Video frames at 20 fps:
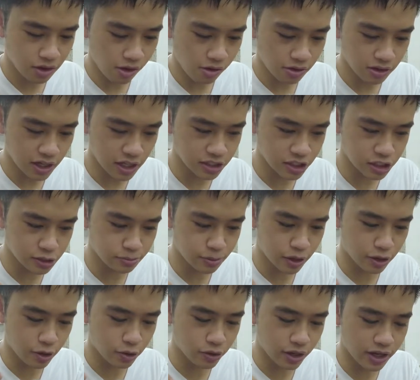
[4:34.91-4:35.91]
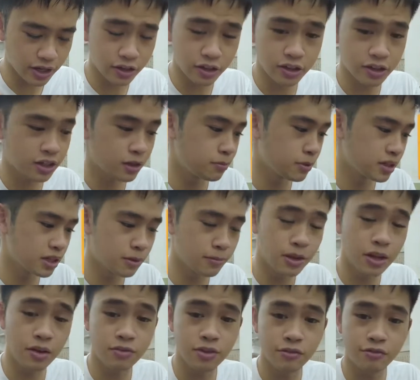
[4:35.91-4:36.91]
Classic spring roll, and it dip it in a bit
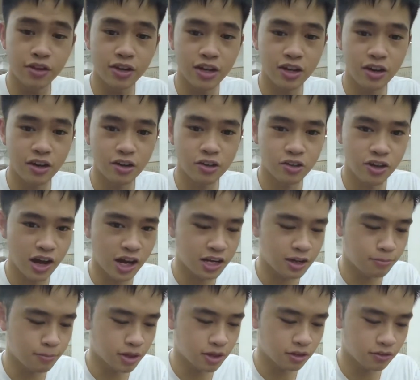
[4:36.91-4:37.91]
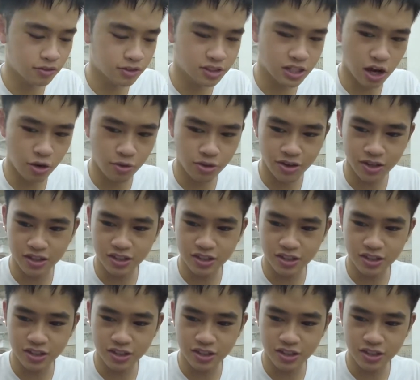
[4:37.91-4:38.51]
of the vinegar to add a bit of the sourness.